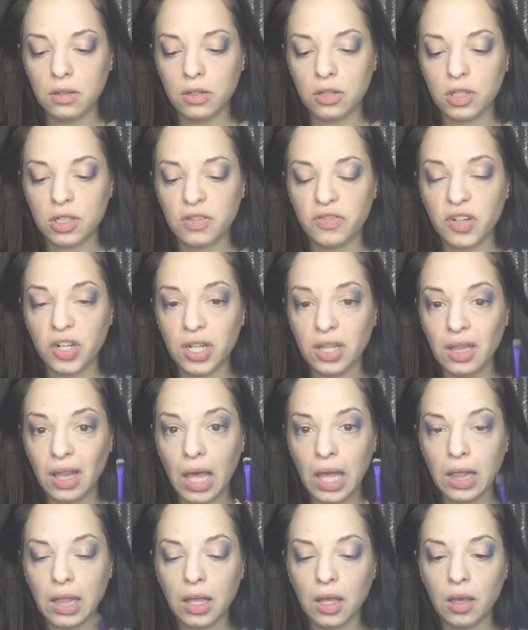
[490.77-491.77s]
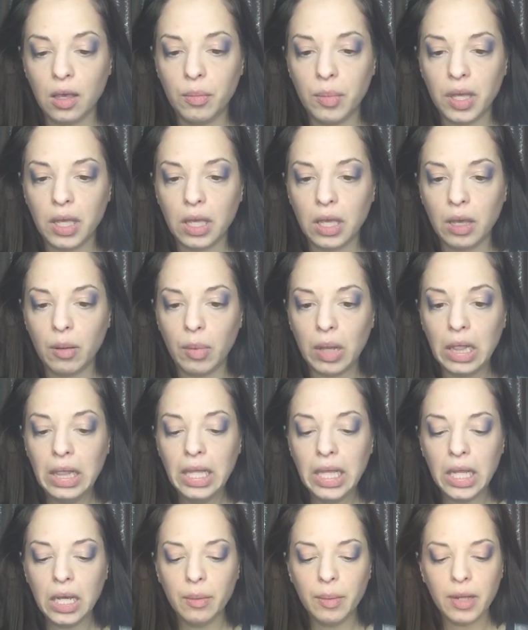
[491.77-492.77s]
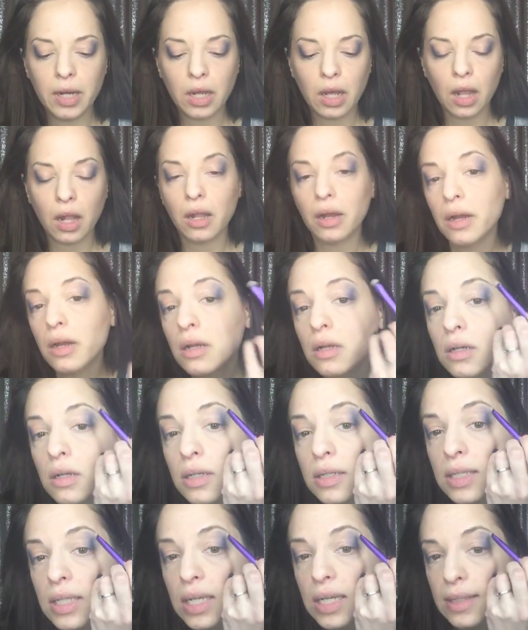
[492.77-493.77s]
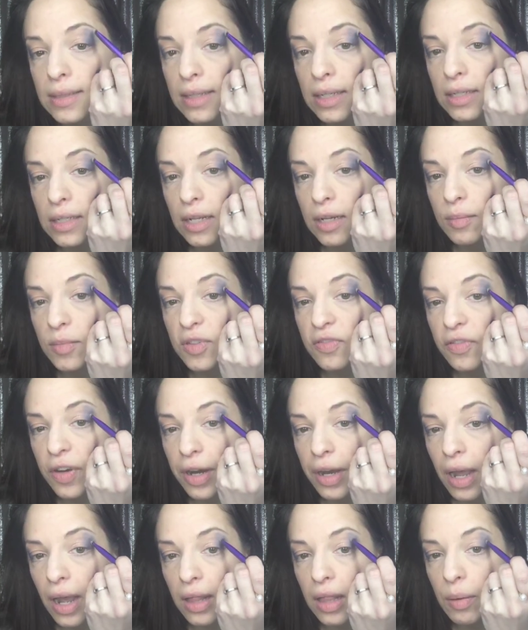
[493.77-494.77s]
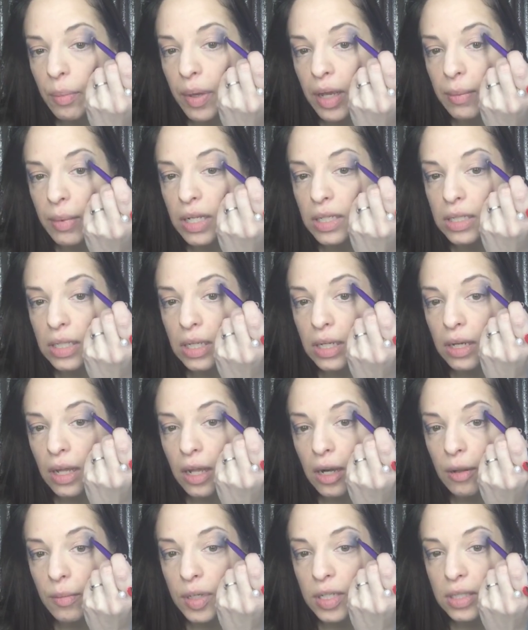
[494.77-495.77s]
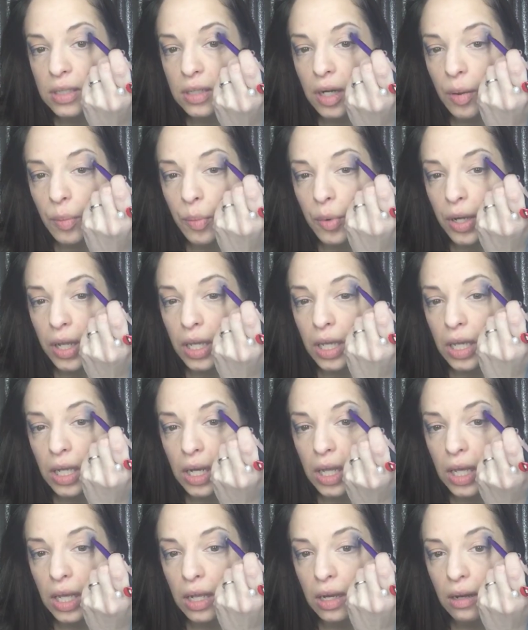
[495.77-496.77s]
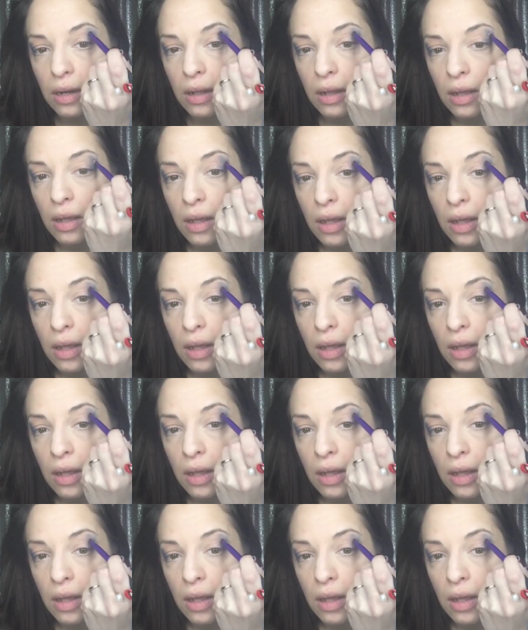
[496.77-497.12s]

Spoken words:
Just very lightly, picking up a little bit of color, because like I said, denim's very highly pigmented, and I'm going to start bringing it in